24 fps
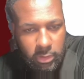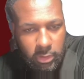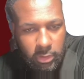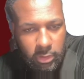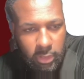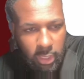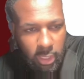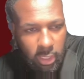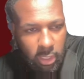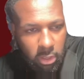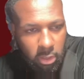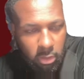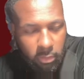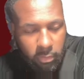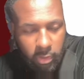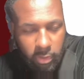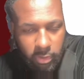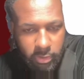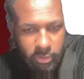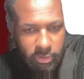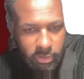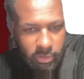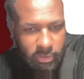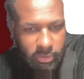Cam. I
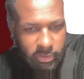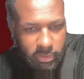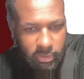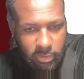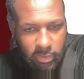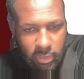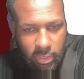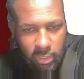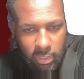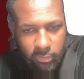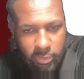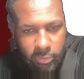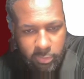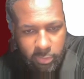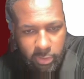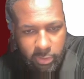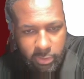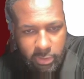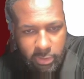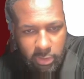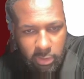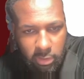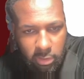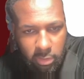was gonna say Cam. He's
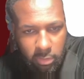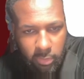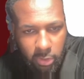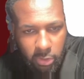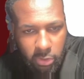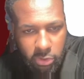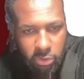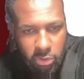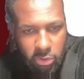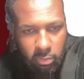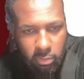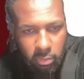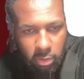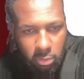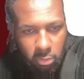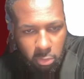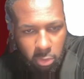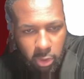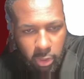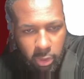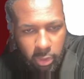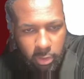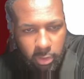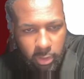probably taking the Commanders no matter
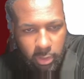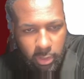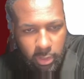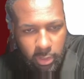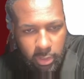what.